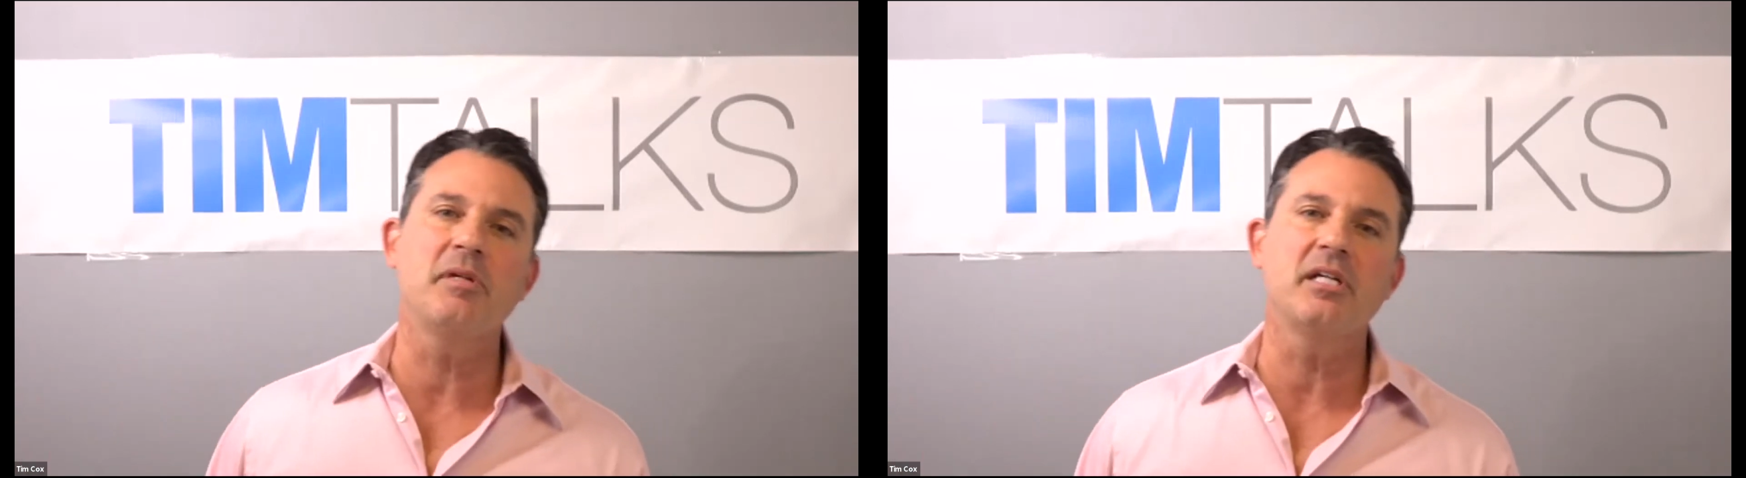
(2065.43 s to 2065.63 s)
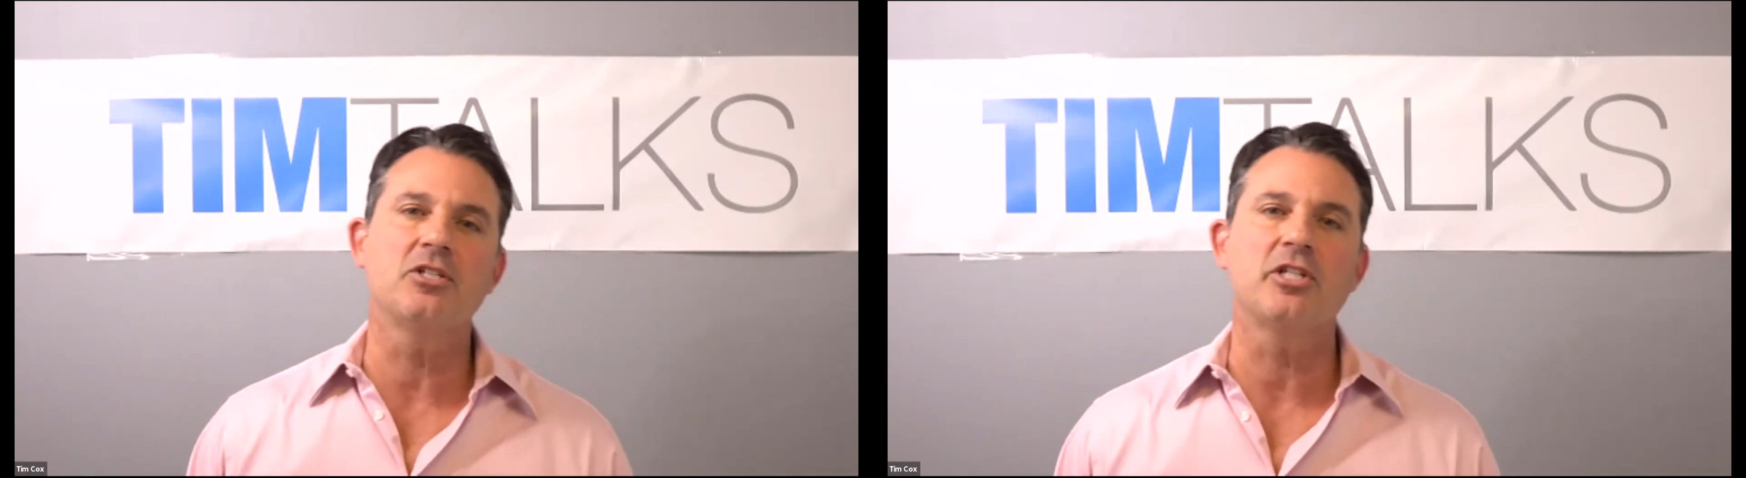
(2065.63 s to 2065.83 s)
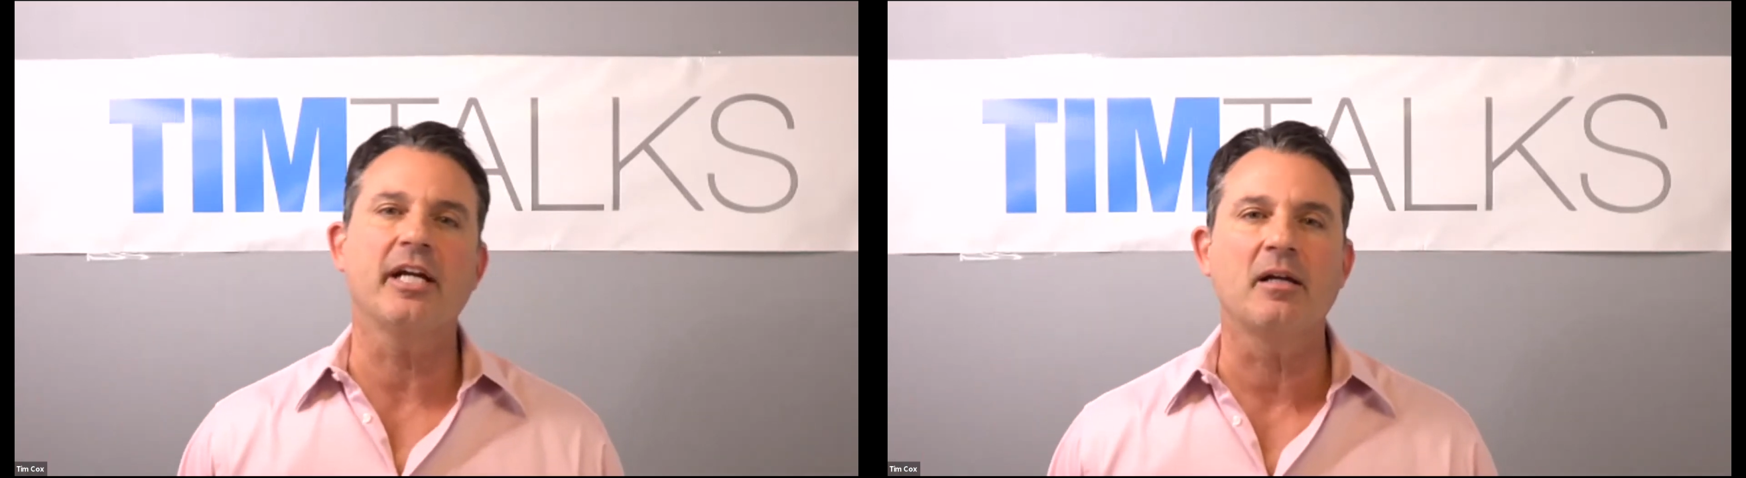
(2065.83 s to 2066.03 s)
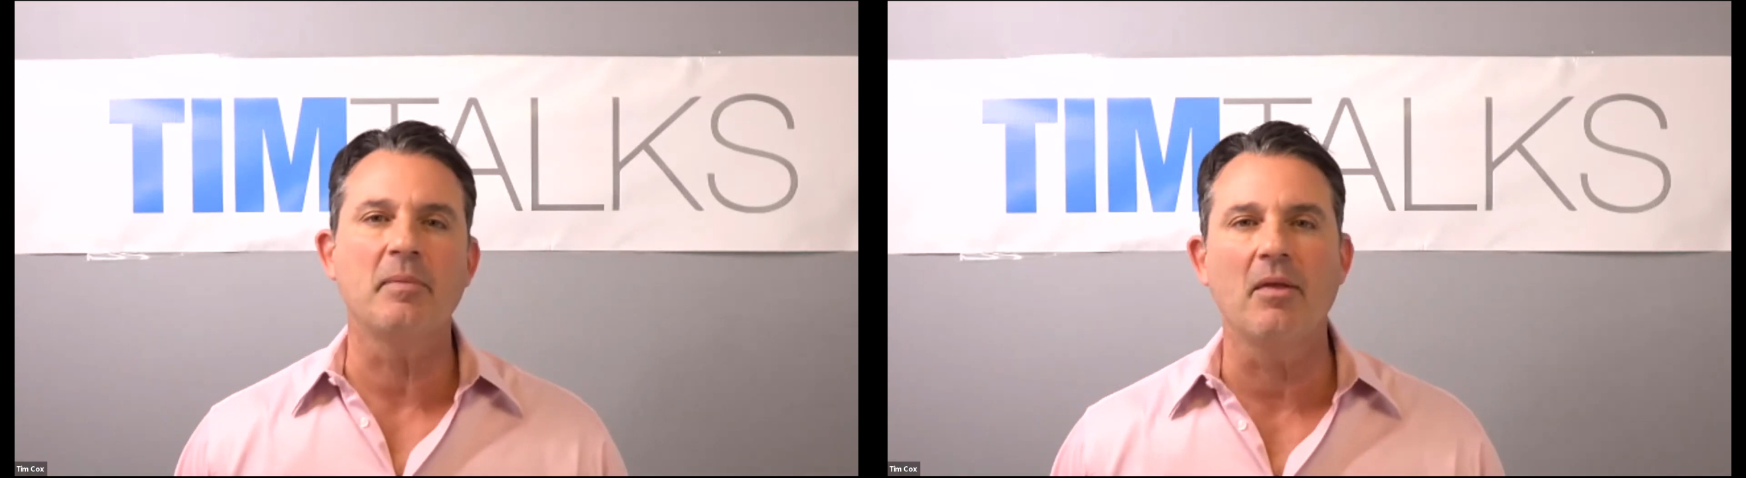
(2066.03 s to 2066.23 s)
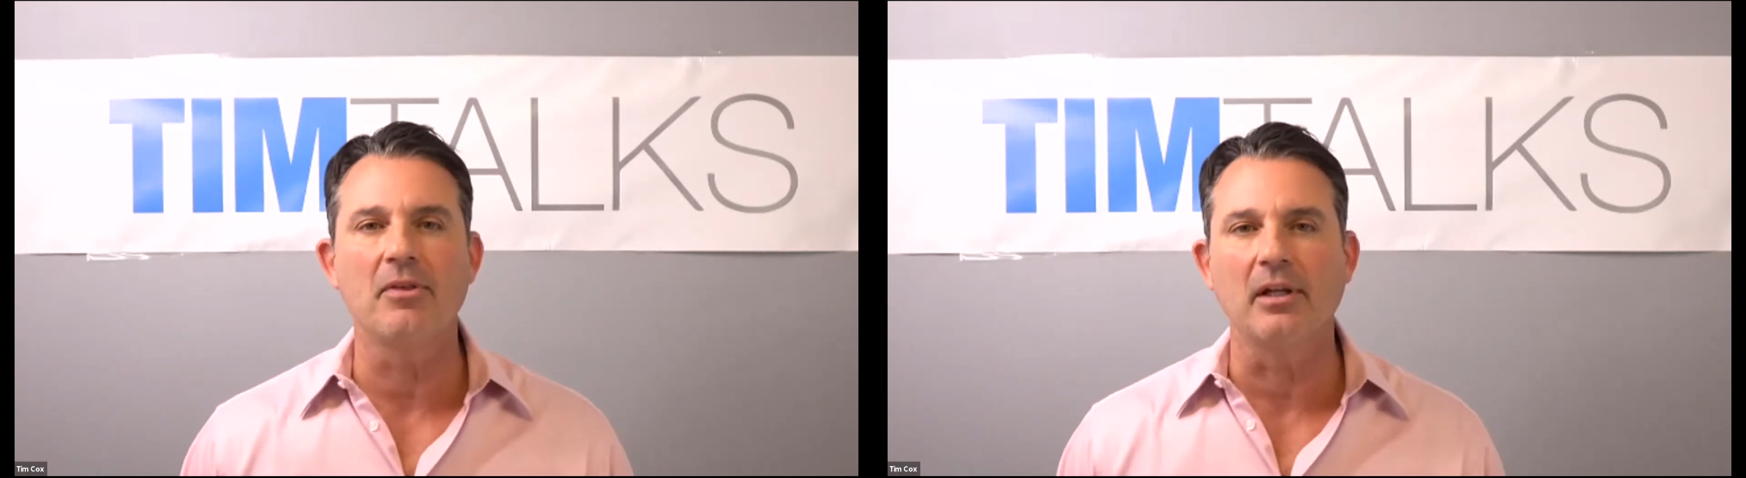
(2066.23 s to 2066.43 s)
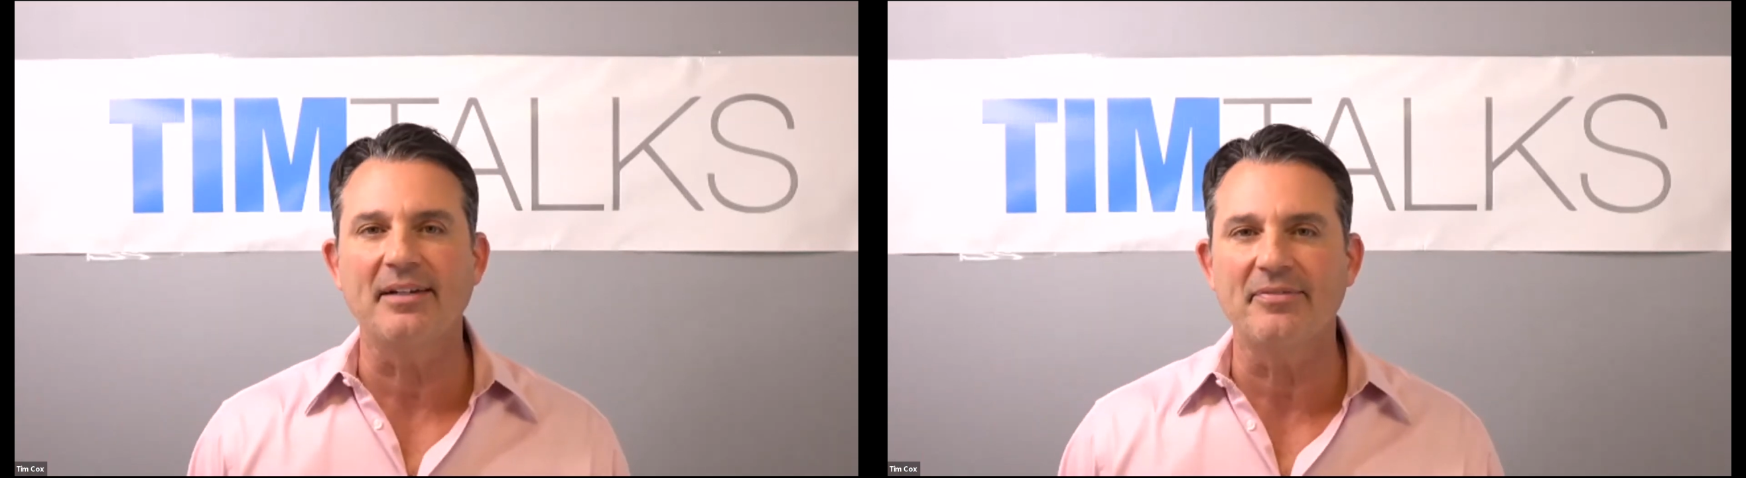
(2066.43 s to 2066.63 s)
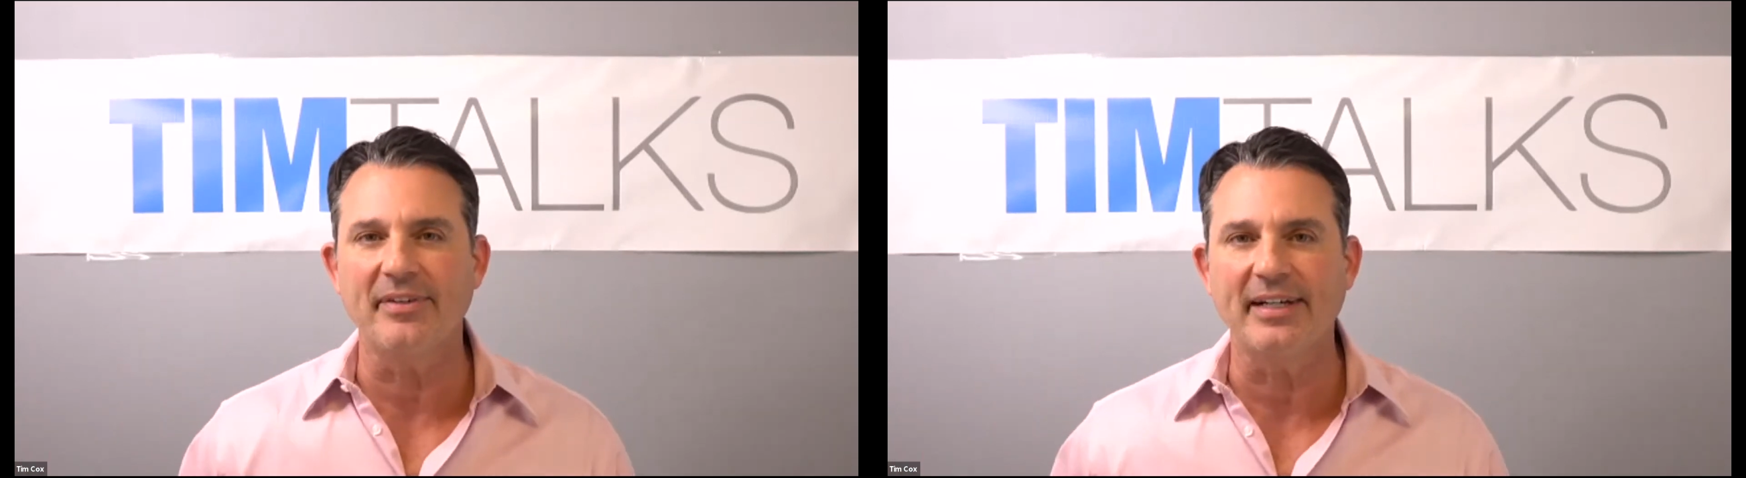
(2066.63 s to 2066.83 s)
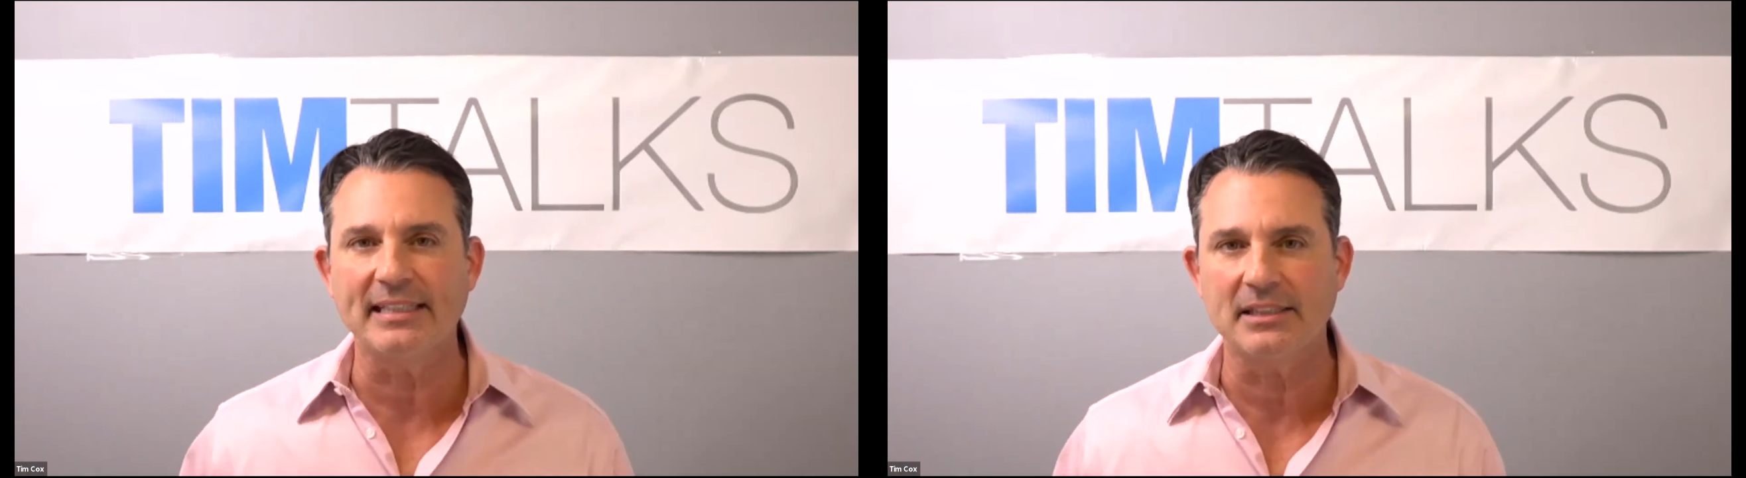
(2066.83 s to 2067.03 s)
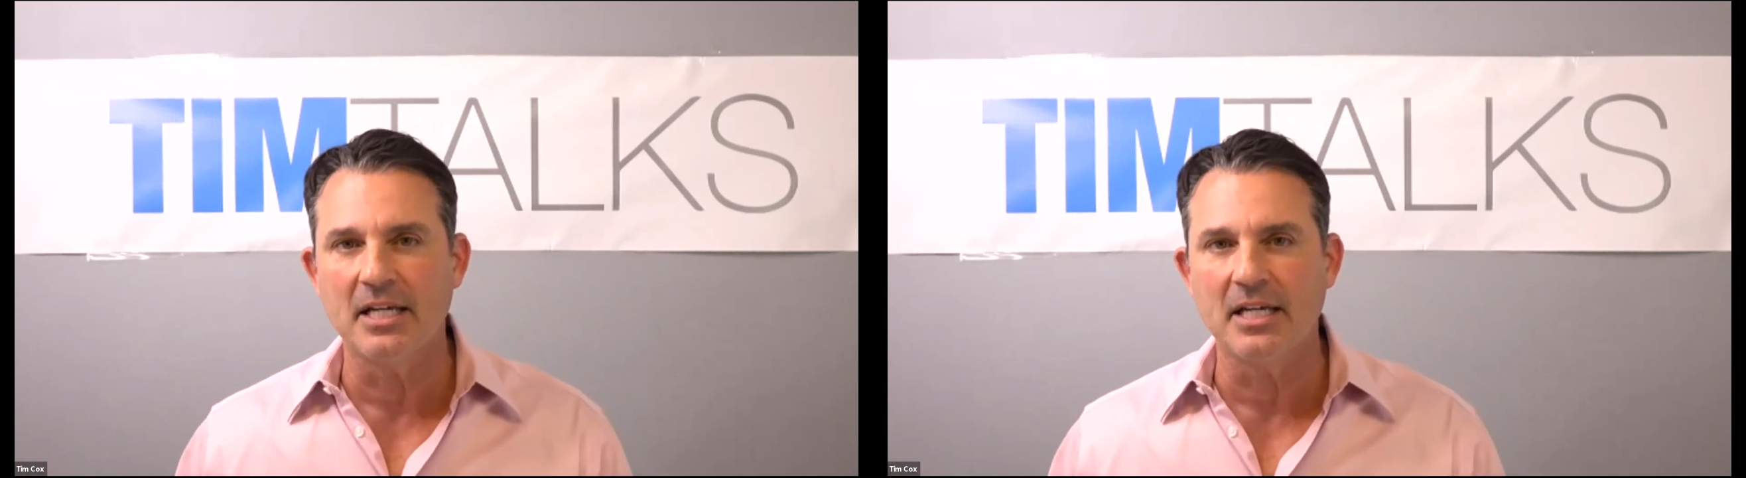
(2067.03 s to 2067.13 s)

in check about the Love Fest.